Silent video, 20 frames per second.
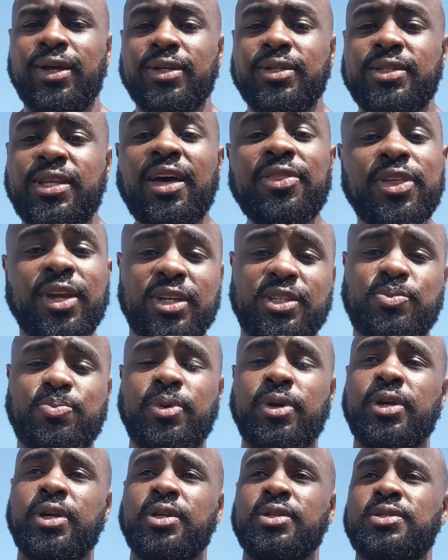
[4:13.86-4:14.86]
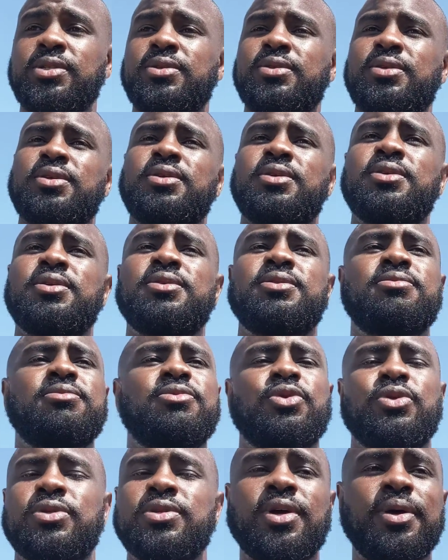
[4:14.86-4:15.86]
a death experience
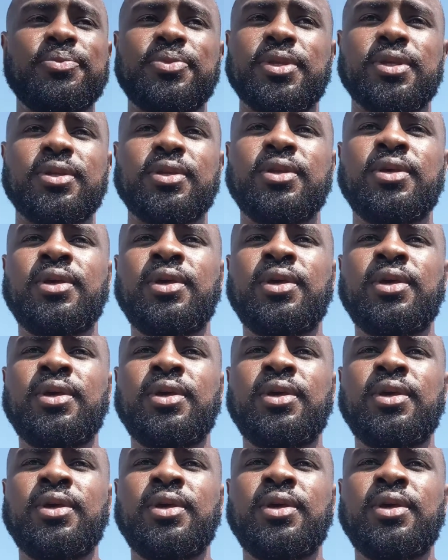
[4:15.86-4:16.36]
or something.